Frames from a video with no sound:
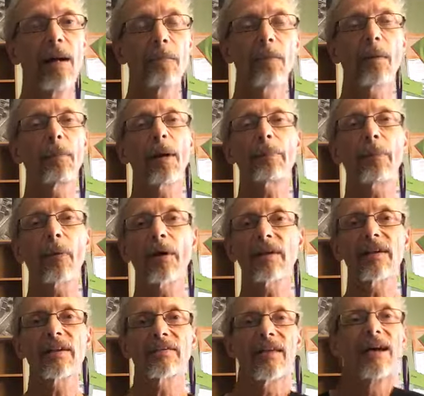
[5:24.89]
But my point
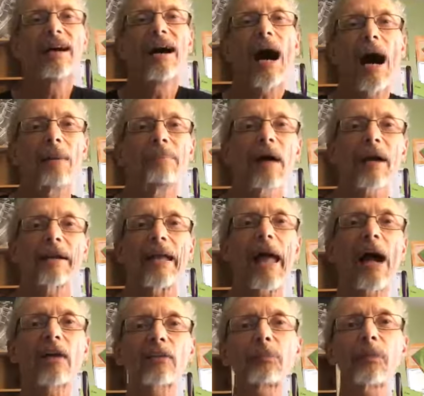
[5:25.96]
is, I'm not an
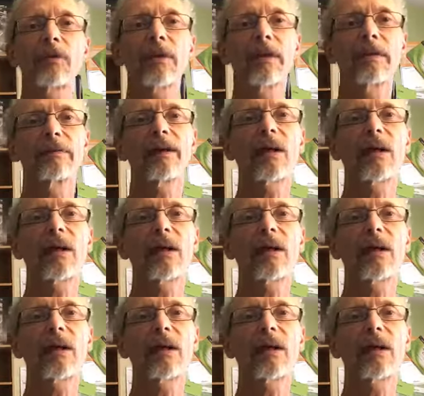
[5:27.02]
expert in it.